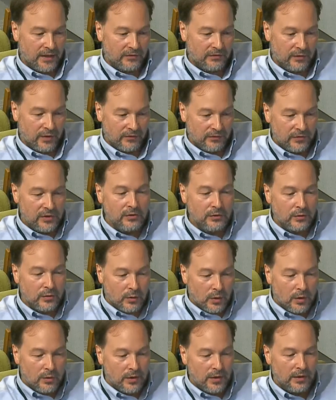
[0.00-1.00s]
I've seen you
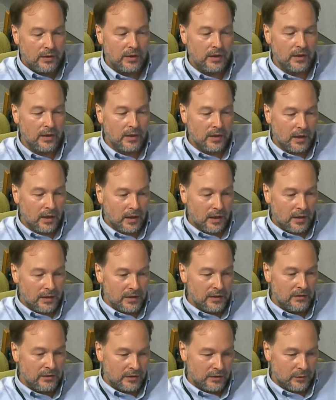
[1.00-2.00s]
quoted uh,
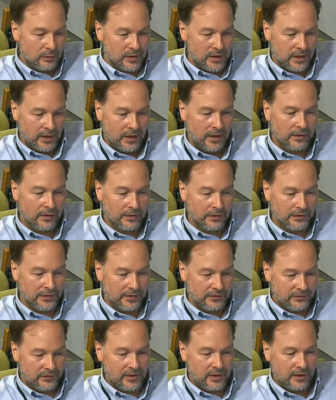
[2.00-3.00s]
in the Korea Herald
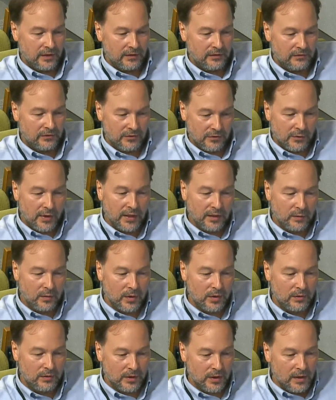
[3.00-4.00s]
as saying, as a direct
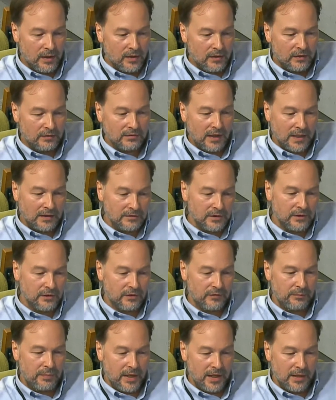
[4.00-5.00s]
quote, the
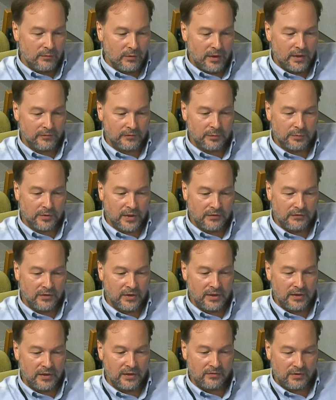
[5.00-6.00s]
likelihood of Ban running for
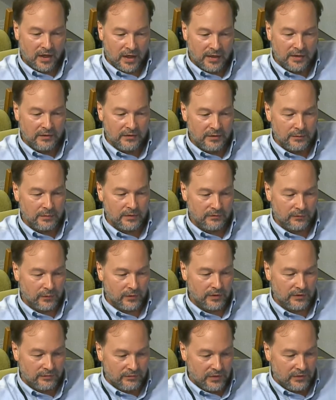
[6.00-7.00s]
president is higher than
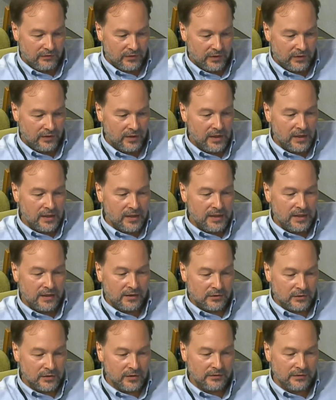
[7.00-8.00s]
before his visit. He
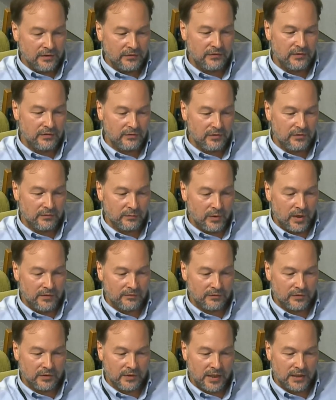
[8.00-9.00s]
currently sees his run
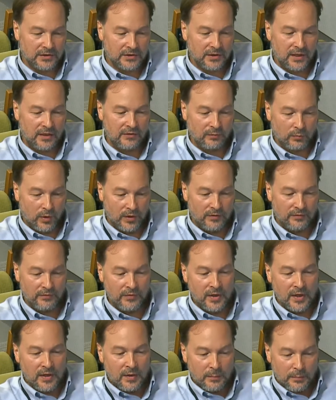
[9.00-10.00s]
for election as one of
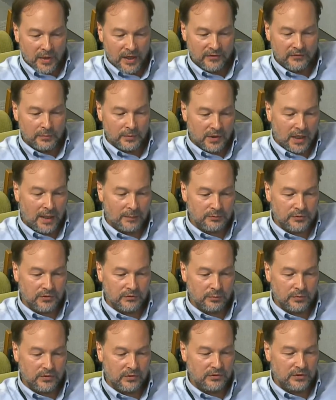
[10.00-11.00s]
possible
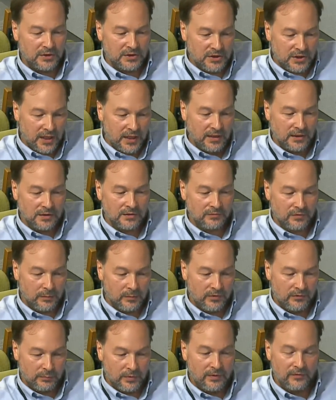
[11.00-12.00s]
options, which is a change from
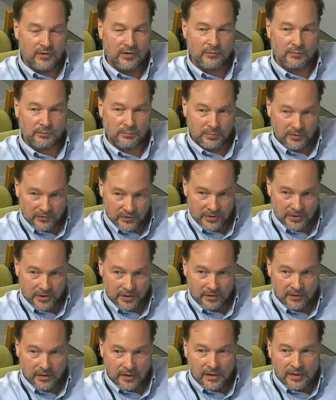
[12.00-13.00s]
his previous
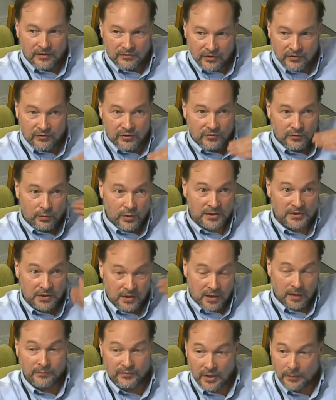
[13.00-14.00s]
position. Since this
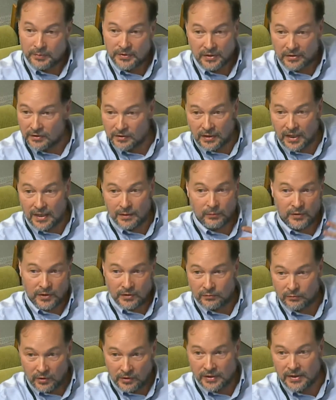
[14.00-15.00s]
question comes up in here a lot, we
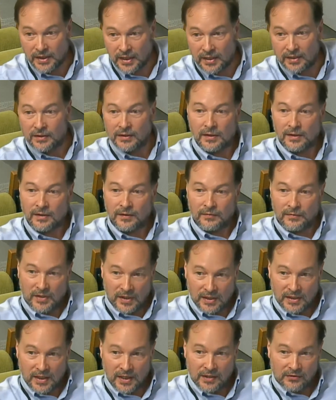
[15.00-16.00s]
don't really get
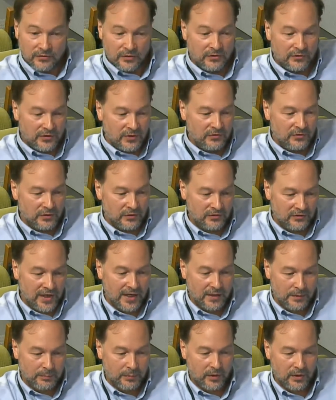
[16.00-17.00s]
any answers. Is your
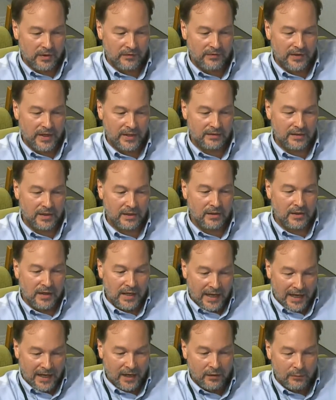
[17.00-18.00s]
second part of that, that
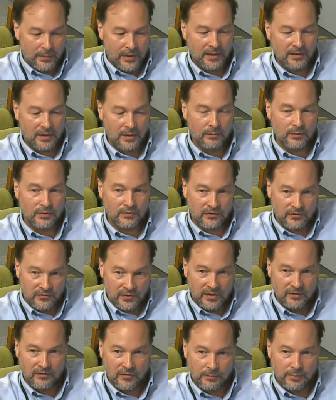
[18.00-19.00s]
how Ban Ki moon
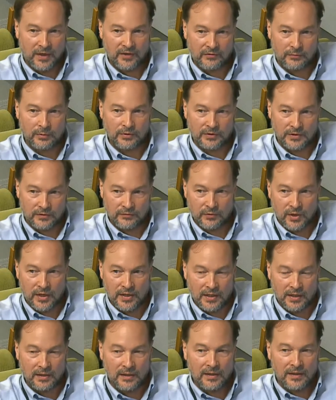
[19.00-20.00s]
sees the possibility of
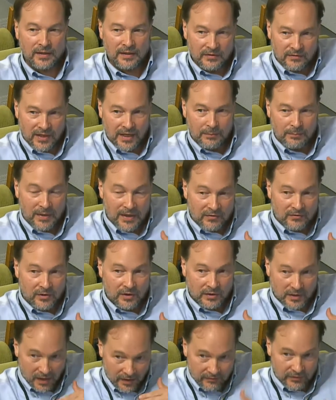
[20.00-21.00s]
running, is that based
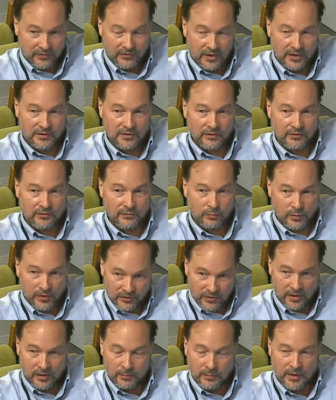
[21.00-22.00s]
on conversations
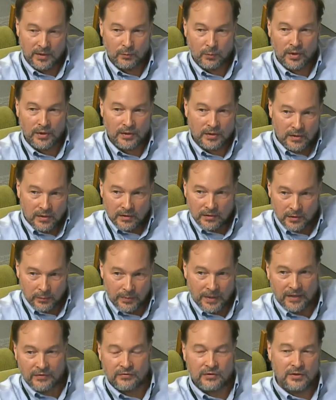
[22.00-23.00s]
with him, and in what
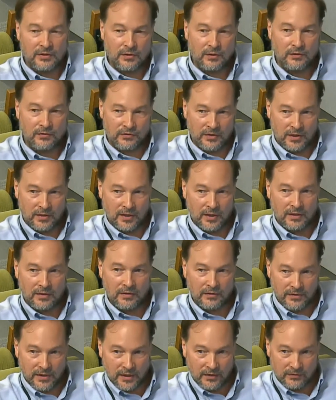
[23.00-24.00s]
capacity did you say that?
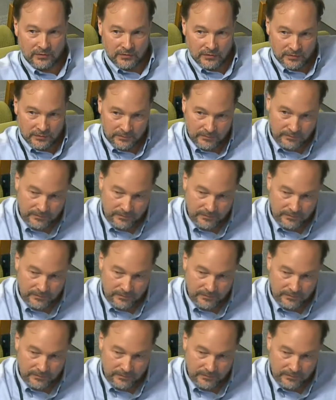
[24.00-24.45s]
Thanks.